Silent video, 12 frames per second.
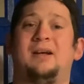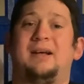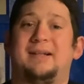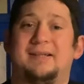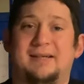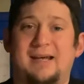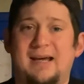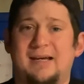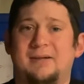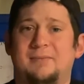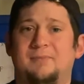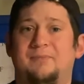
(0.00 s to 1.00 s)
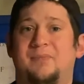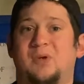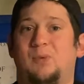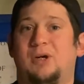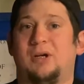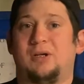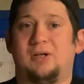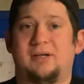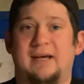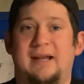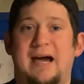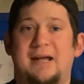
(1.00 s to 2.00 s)
and today we're going to
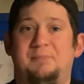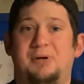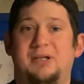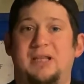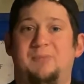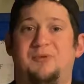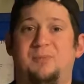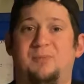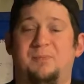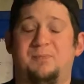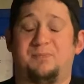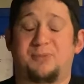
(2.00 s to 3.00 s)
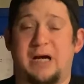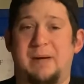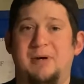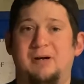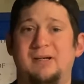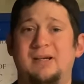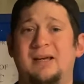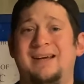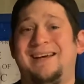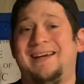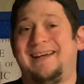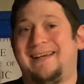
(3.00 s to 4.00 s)
look at how to put them from primary
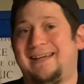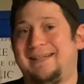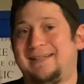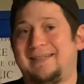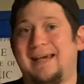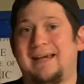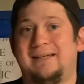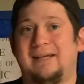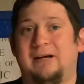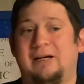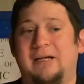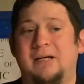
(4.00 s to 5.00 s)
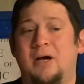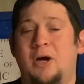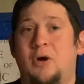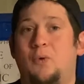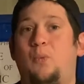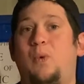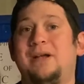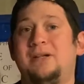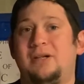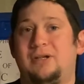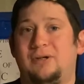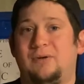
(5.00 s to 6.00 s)
into secondary, when
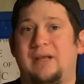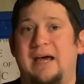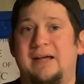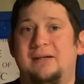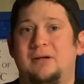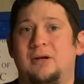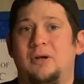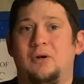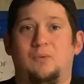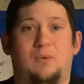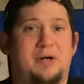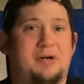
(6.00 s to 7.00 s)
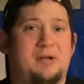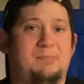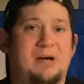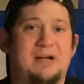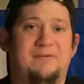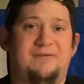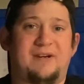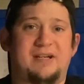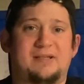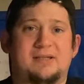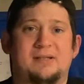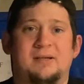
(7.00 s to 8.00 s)
to do that, what are the
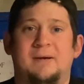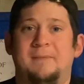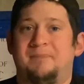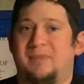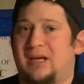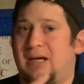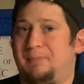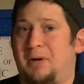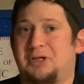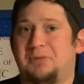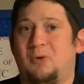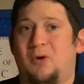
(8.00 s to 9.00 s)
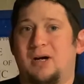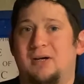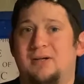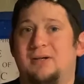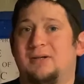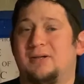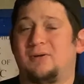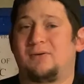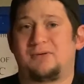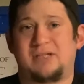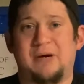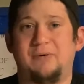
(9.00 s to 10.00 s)
benefits, and much more. So
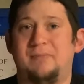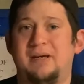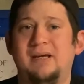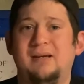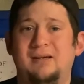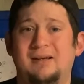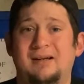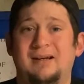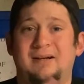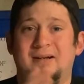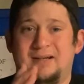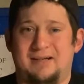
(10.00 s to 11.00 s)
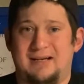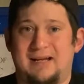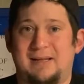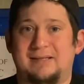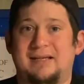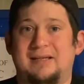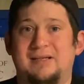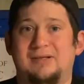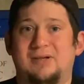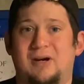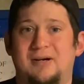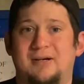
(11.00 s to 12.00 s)
stay with me, and let's get this
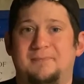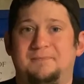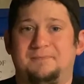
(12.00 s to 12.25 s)
started.